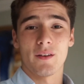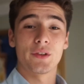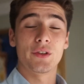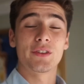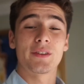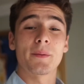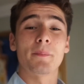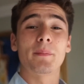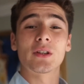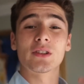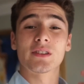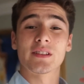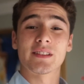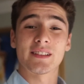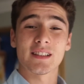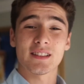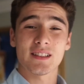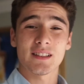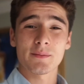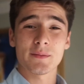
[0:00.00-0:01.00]
You need to build
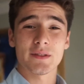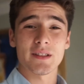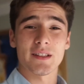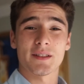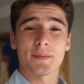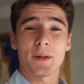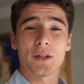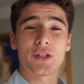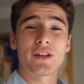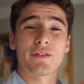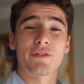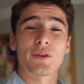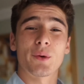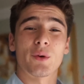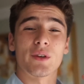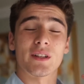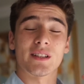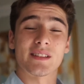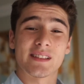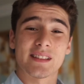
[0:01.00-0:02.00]
systems, especially if you
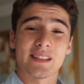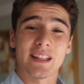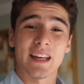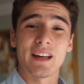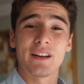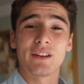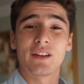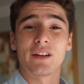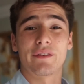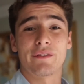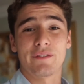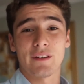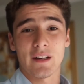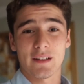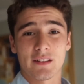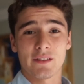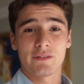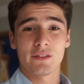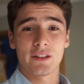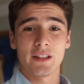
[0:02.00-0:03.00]
want to scale
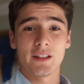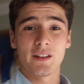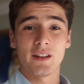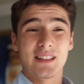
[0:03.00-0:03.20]
effectively,